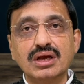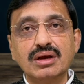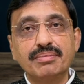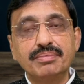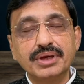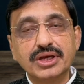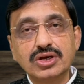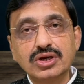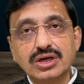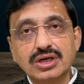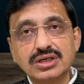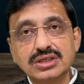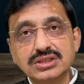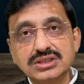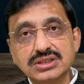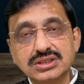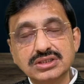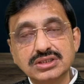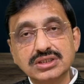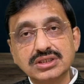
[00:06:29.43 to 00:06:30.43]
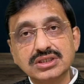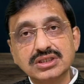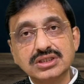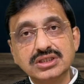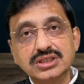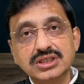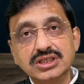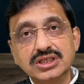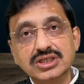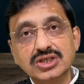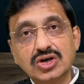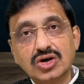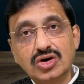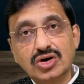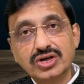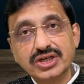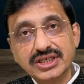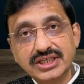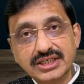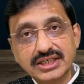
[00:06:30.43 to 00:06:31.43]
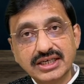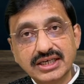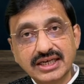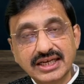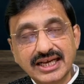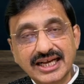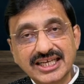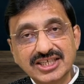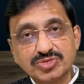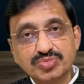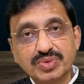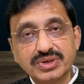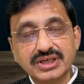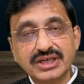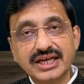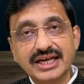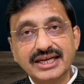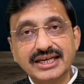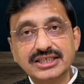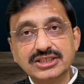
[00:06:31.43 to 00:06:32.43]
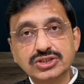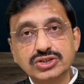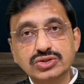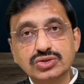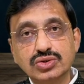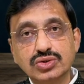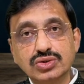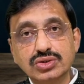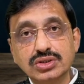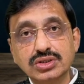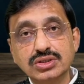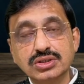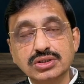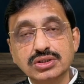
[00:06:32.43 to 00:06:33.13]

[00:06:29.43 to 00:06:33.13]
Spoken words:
because the auditor, as per guidance note,